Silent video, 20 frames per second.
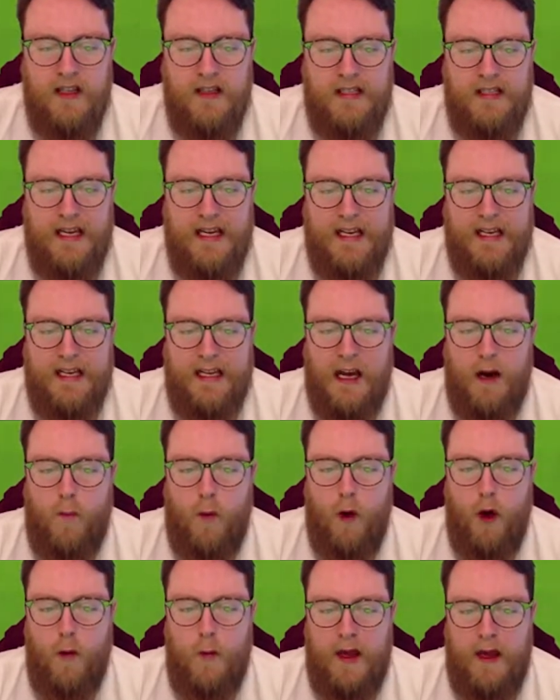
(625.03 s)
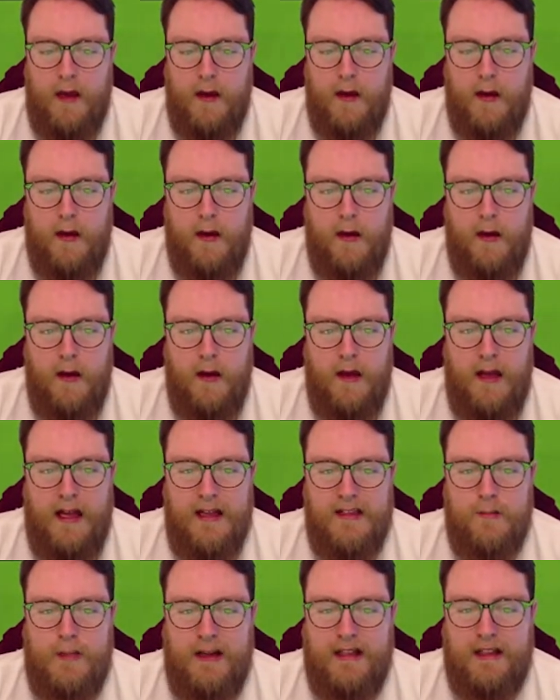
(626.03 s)
Tierney. Awobi.
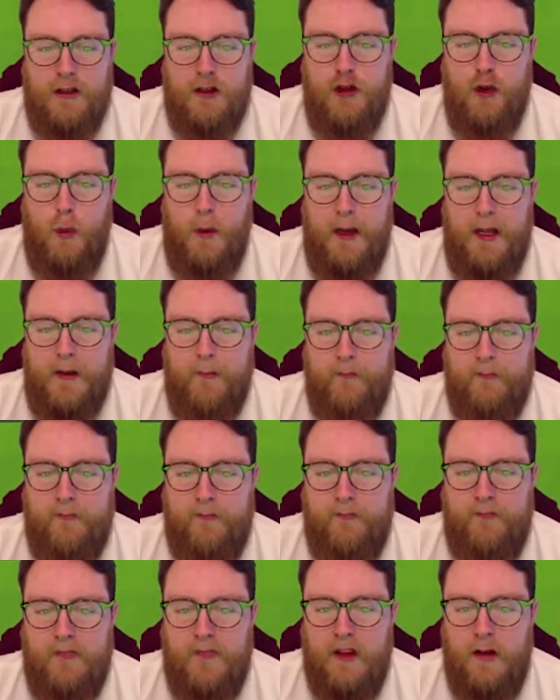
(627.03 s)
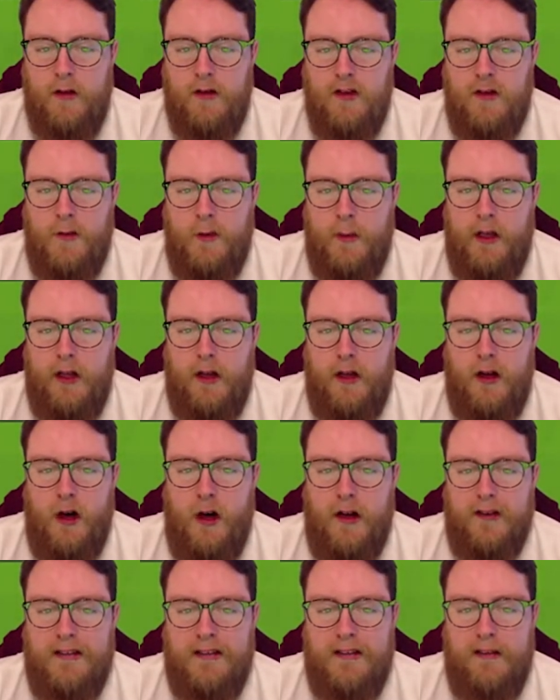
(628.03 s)
Into Batashuayi. Show me what he
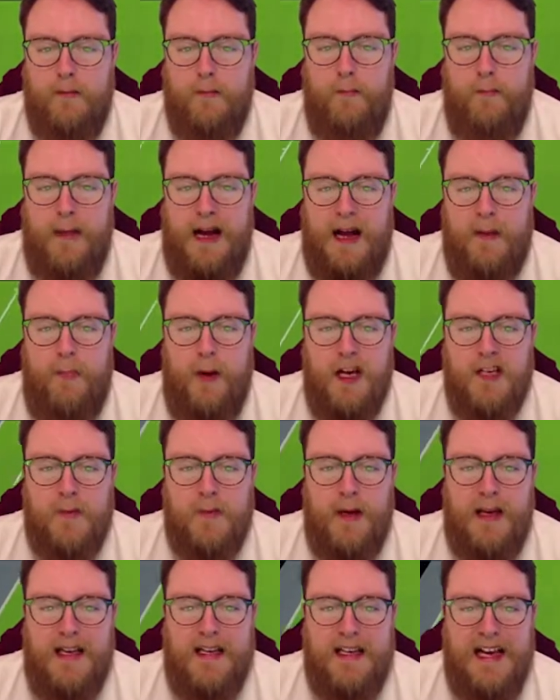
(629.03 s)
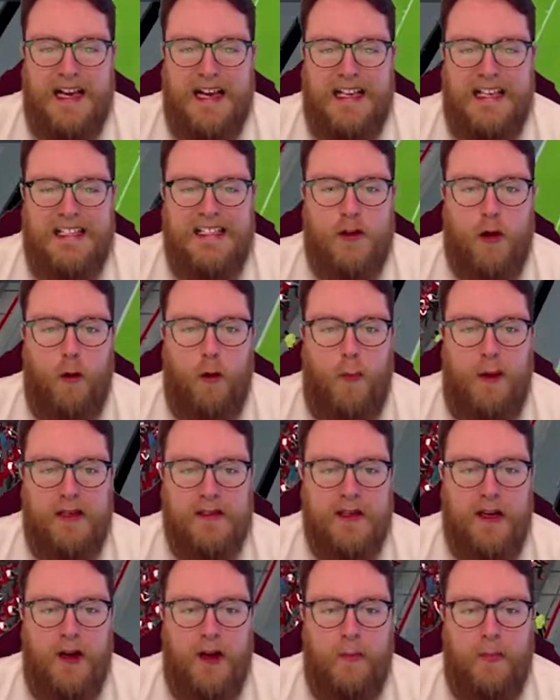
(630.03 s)
got. Bad pass, but Isco
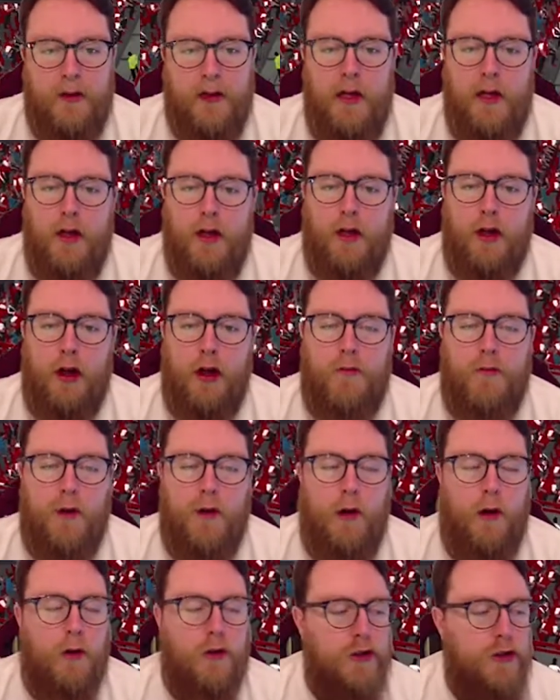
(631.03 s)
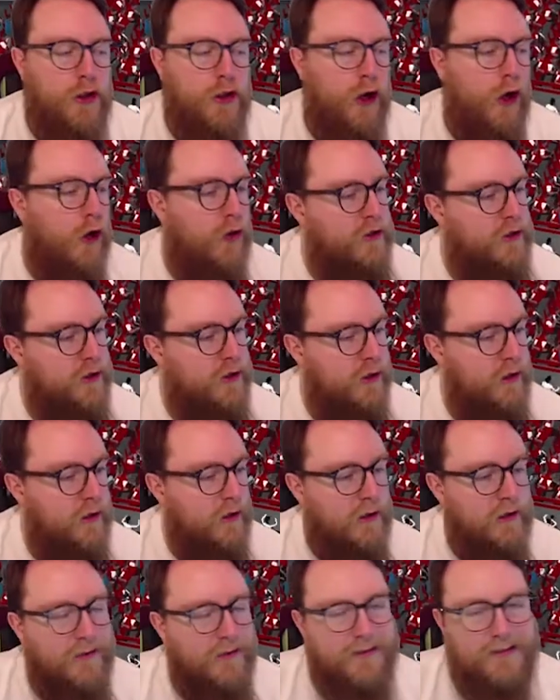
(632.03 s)
picks it up. Goes for a long shot.
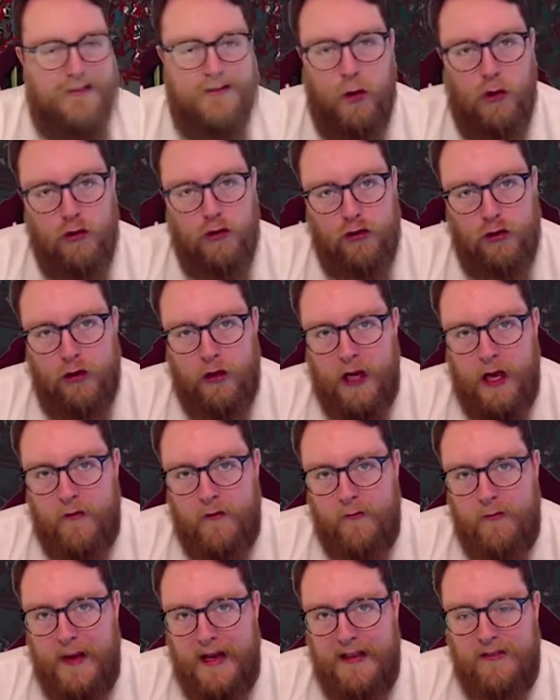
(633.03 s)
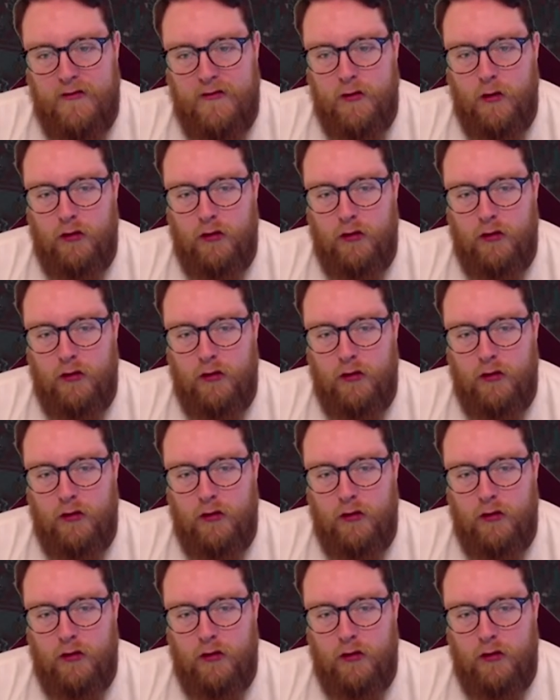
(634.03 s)
Not good enough, mate.